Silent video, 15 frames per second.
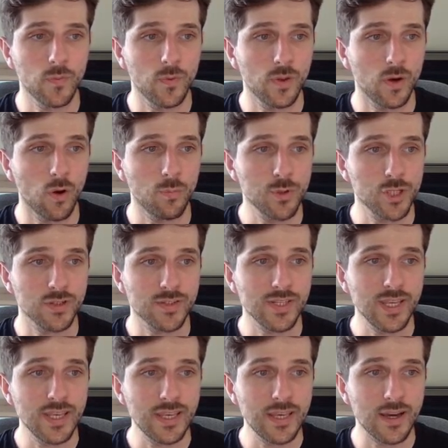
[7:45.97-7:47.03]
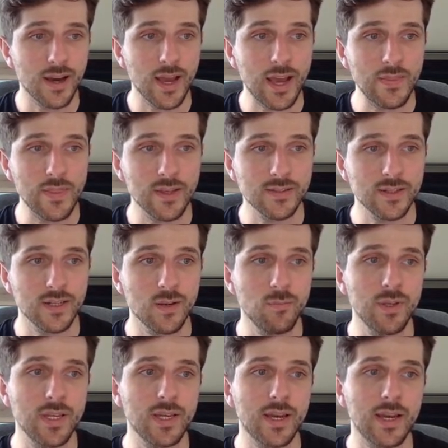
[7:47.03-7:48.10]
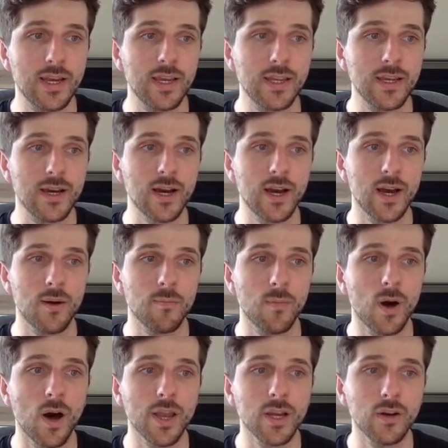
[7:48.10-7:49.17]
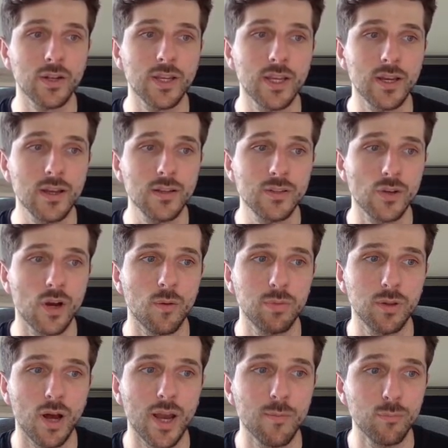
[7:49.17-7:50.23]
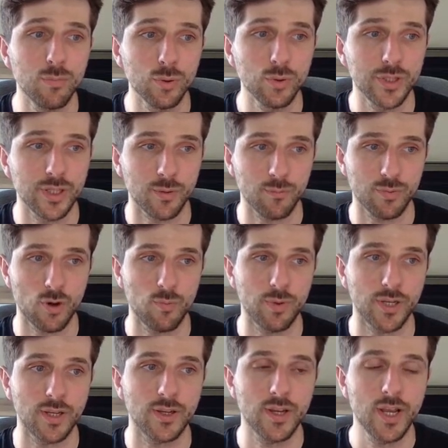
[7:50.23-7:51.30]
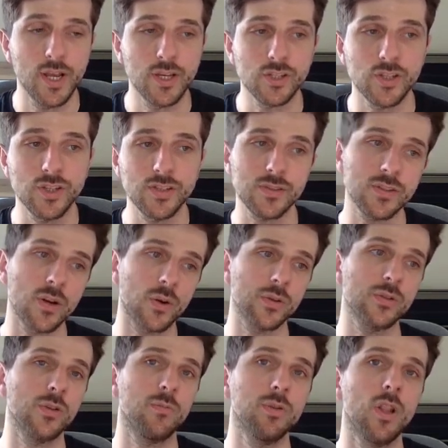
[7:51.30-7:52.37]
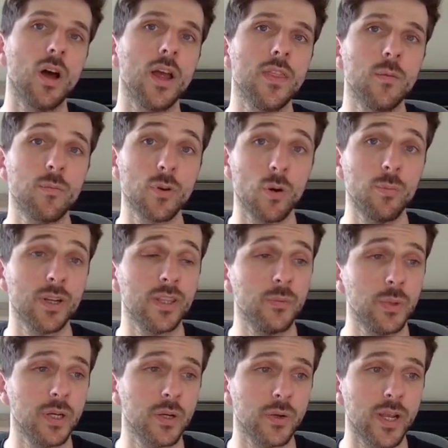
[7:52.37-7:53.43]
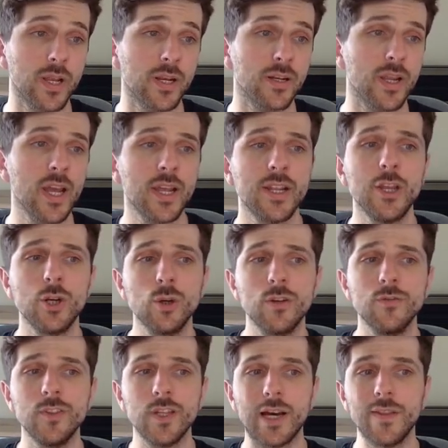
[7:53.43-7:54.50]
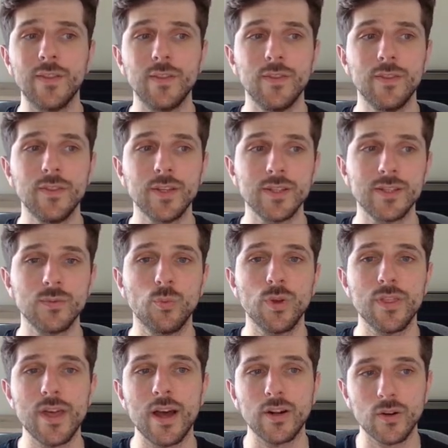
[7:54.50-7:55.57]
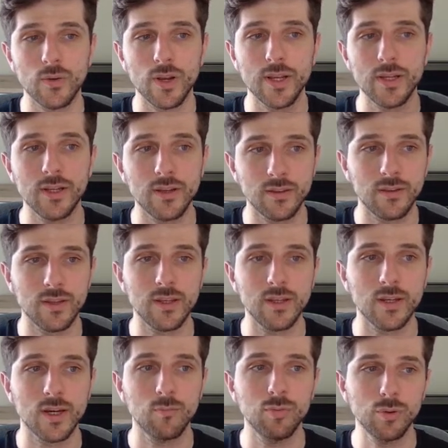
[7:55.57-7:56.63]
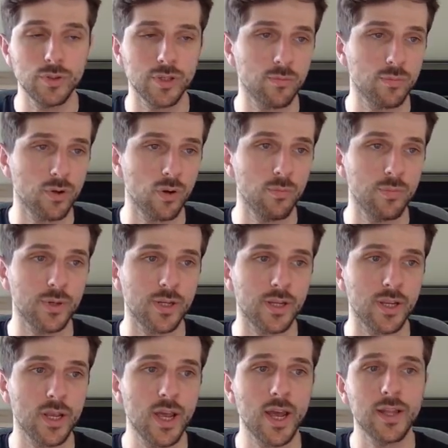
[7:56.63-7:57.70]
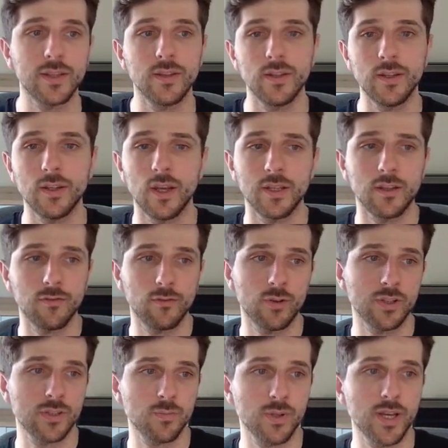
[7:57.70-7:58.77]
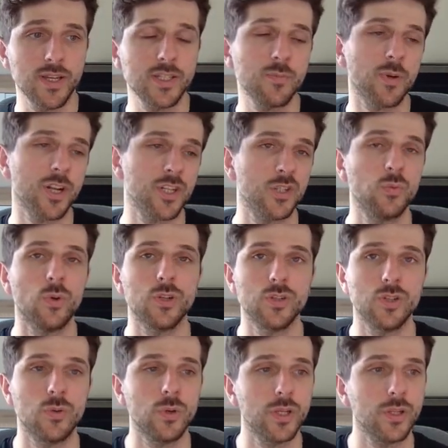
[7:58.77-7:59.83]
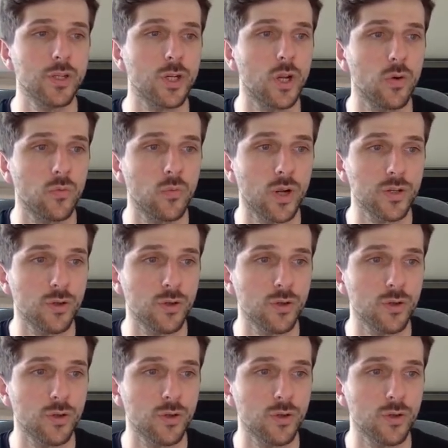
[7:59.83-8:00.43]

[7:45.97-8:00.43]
options here, and there's going to be a icon here. So apply Boolean property. So this is going to apply the property that we created. Now you could have done this without creating the Boolean property at the first place, but I just wanted to quickly run you